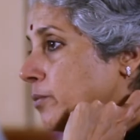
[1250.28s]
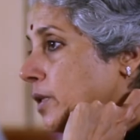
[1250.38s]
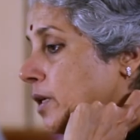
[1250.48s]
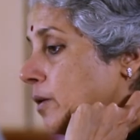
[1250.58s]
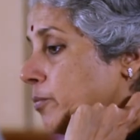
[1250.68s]

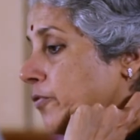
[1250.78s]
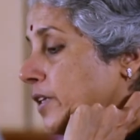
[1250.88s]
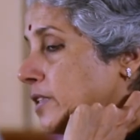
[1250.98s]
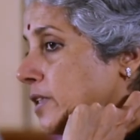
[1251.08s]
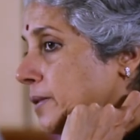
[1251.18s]
Uh,
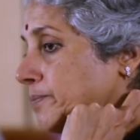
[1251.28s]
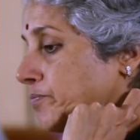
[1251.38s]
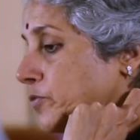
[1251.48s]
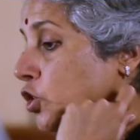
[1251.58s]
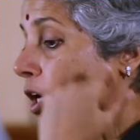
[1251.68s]
Professor
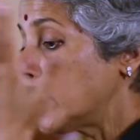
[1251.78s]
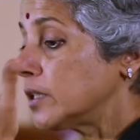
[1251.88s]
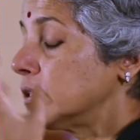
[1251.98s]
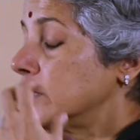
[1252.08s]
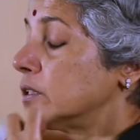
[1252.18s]

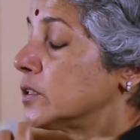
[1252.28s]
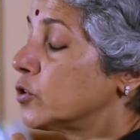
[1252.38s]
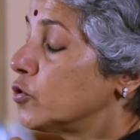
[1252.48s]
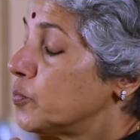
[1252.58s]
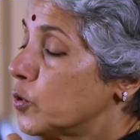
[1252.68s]
Chauhan
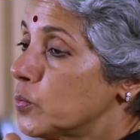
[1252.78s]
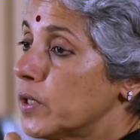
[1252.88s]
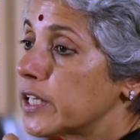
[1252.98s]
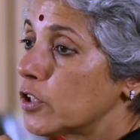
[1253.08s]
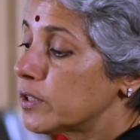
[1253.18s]
group was
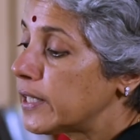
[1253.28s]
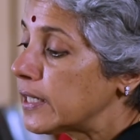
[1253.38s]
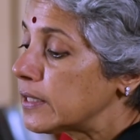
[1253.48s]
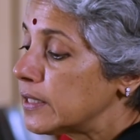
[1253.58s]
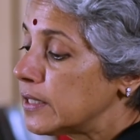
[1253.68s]
working on
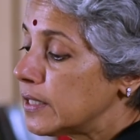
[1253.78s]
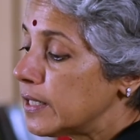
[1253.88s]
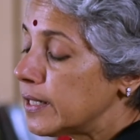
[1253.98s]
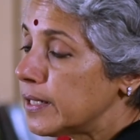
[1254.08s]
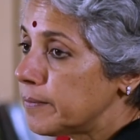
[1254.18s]
that.
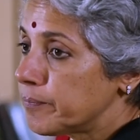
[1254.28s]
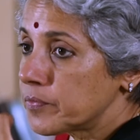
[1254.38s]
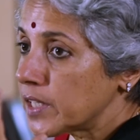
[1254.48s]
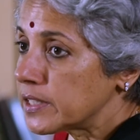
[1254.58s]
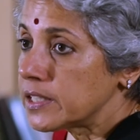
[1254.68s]
Um,
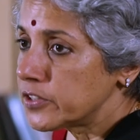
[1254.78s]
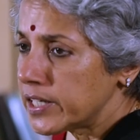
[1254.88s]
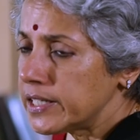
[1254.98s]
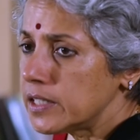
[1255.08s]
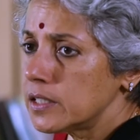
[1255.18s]
nothing
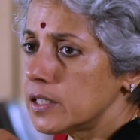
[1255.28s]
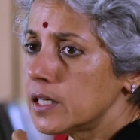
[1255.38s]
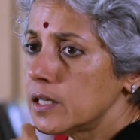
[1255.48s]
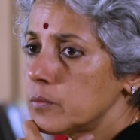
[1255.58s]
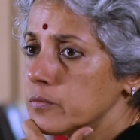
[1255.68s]
really
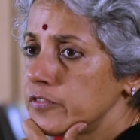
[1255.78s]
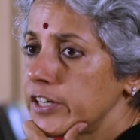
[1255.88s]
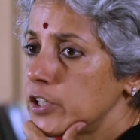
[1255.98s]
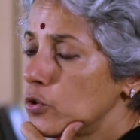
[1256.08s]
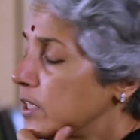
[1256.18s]
uh,
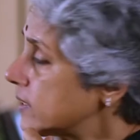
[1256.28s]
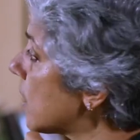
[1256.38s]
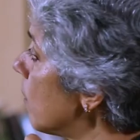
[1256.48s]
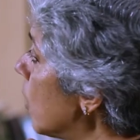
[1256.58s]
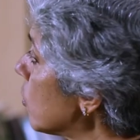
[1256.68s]
very good has come